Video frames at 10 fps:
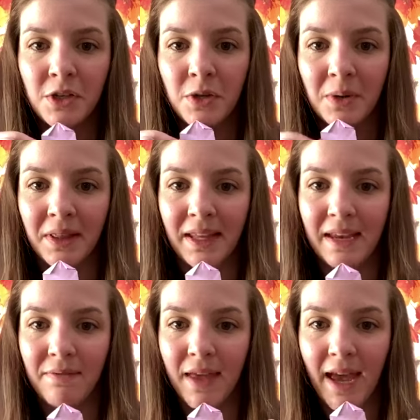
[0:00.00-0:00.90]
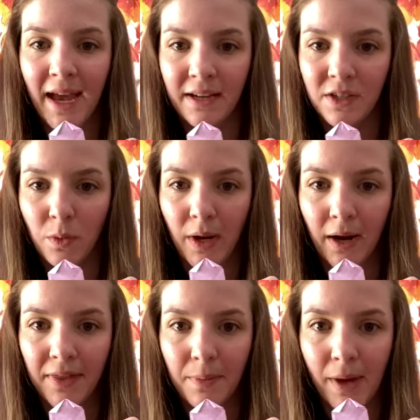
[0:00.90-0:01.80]
you can leave the head square
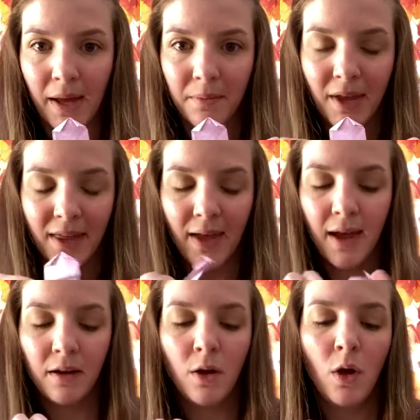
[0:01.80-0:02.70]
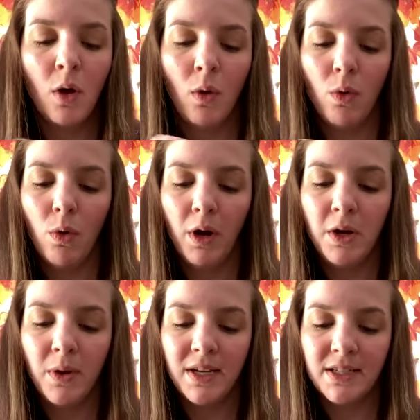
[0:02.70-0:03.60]
at the bottom like that, or you
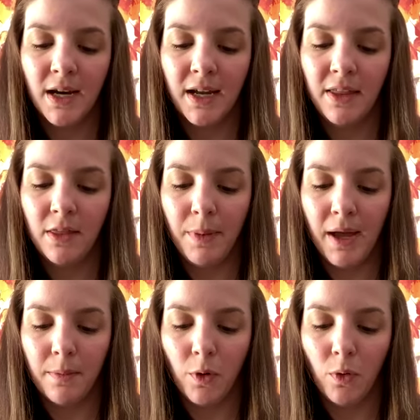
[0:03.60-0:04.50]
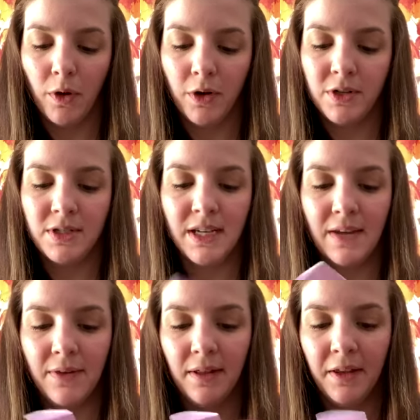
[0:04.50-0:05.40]
can tuck in the bottom corners to give
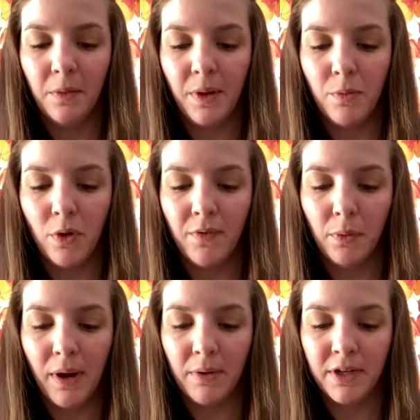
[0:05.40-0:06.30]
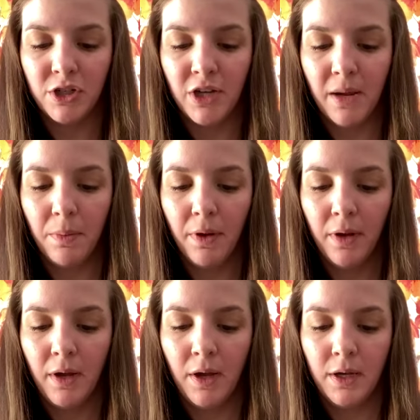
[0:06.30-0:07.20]
it a little bit more of a rounded shape.
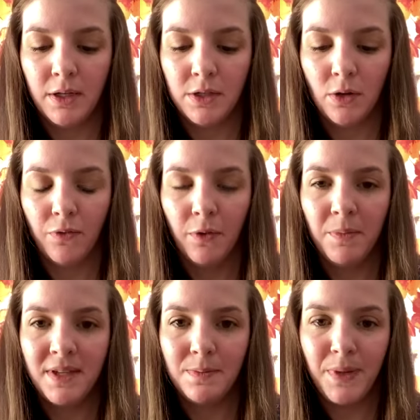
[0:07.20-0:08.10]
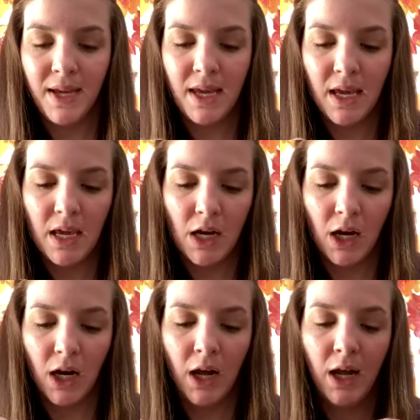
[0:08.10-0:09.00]
So for Miss Piggy
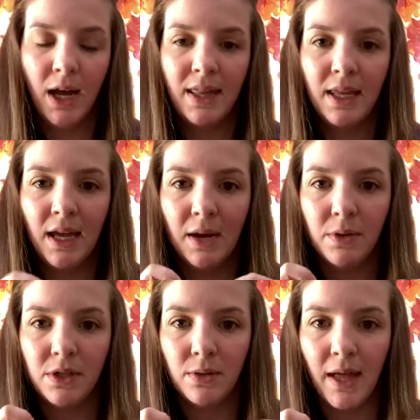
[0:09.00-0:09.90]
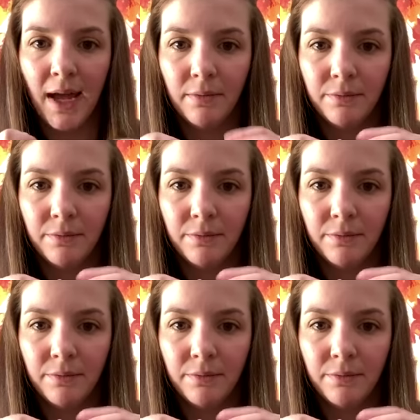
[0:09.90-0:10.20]
here, I think I would do that.